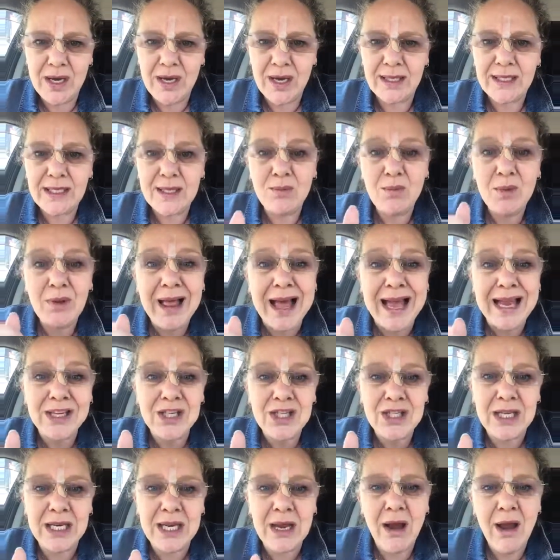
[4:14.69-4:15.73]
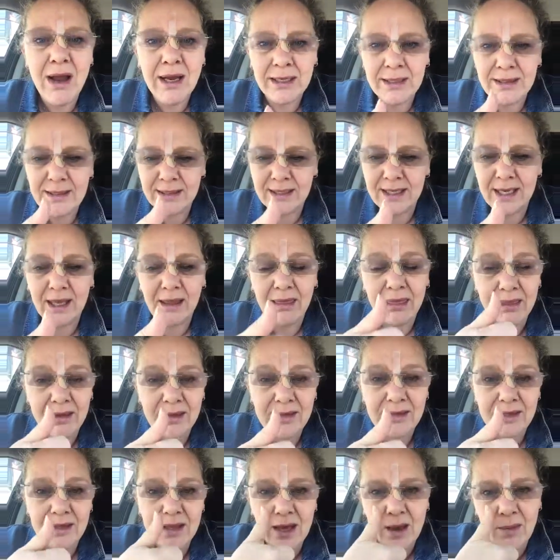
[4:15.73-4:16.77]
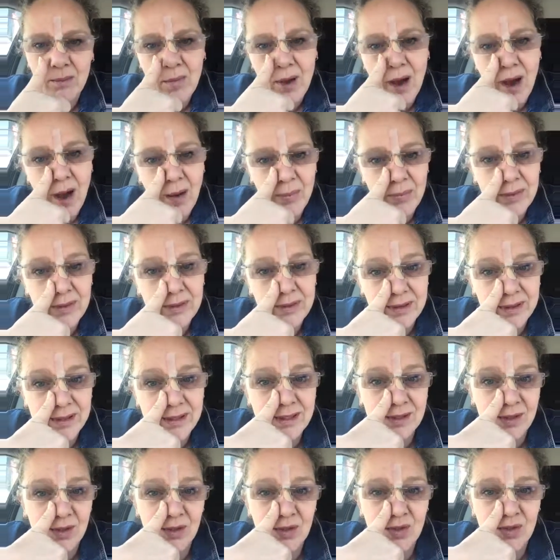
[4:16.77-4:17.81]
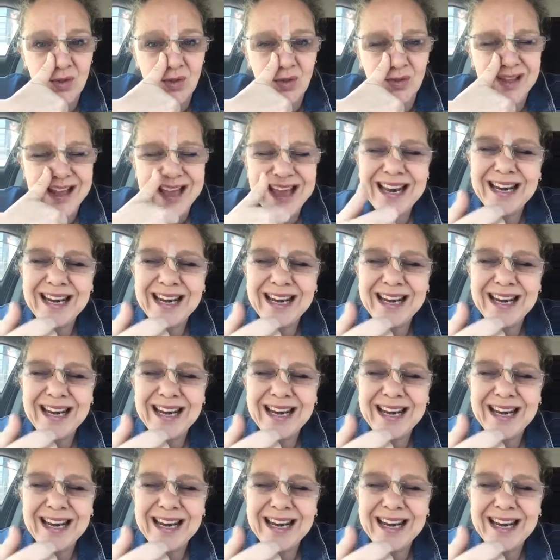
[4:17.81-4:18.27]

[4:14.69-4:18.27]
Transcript: And I said, well, actually, I can stick this thumb up this nostril.